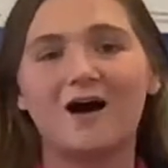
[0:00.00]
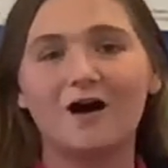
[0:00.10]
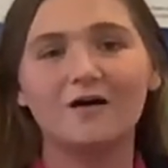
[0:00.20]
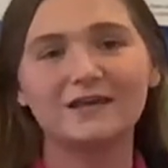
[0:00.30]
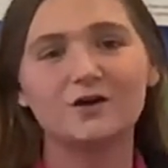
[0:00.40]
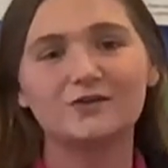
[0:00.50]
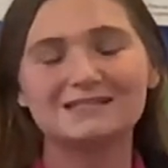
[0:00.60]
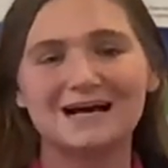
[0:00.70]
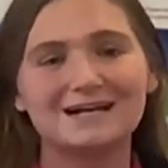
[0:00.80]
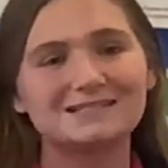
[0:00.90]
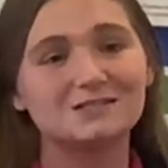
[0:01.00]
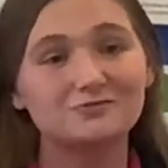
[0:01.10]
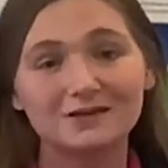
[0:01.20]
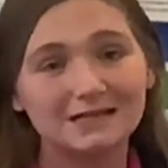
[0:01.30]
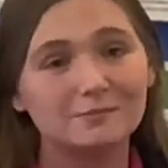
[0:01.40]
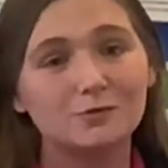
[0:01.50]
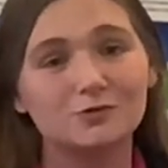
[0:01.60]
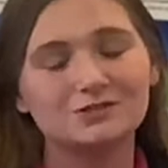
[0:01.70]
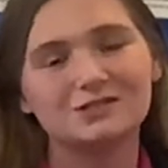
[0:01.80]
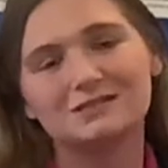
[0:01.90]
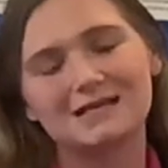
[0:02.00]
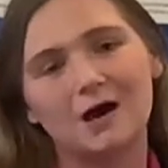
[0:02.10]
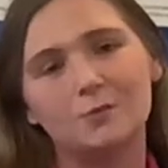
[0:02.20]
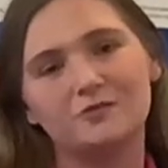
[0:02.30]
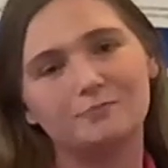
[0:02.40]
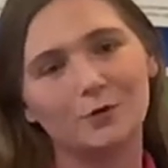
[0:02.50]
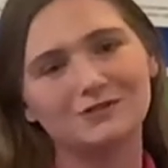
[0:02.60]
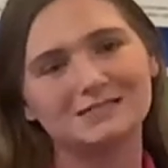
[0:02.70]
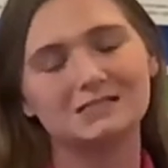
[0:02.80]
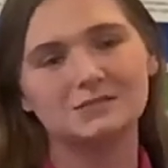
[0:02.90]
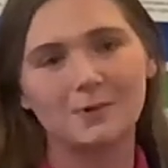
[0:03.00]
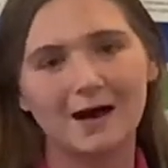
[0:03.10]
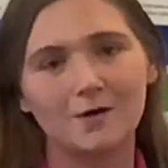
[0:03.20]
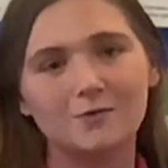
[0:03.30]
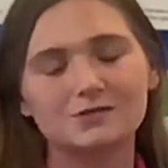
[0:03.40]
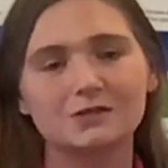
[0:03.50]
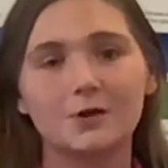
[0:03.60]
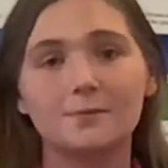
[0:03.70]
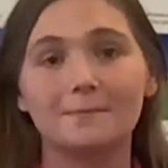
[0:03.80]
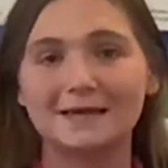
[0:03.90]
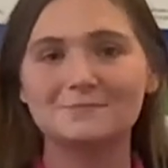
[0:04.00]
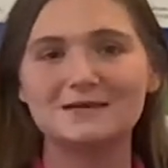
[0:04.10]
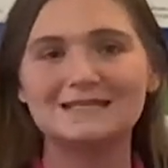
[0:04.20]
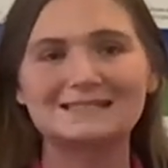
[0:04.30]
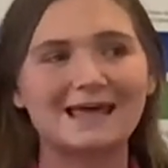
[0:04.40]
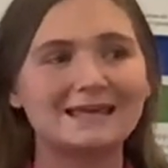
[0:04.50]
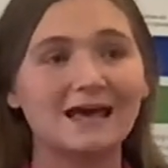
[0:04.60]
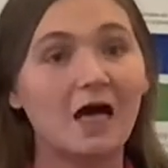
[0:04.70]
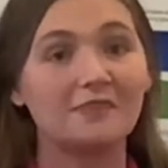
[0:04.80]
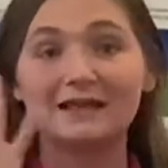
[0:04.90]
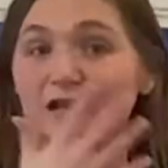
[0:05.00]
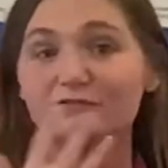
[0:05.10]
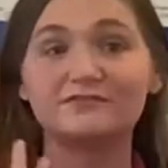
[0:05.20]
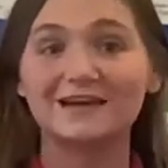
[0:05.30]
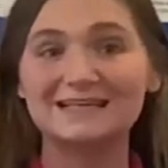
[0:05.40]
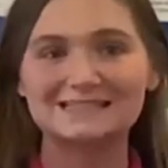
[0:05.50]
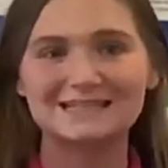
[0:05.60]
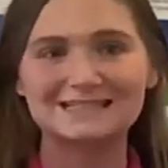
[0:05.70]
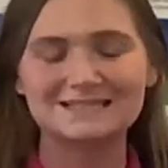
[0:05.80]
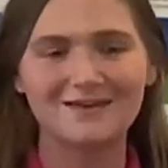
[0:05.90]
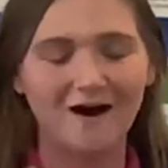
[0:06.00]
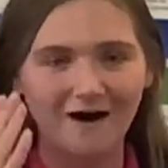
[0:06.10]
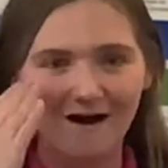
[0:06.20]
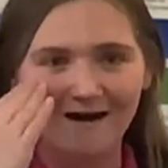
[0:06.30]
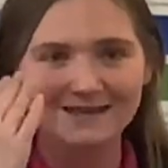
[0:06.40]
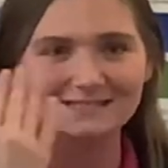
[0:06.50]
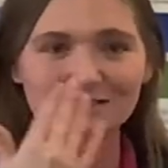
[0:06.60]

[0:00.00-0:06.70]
Eye contact is really important to help with bonding as well. So babies, they love faces, the eyes,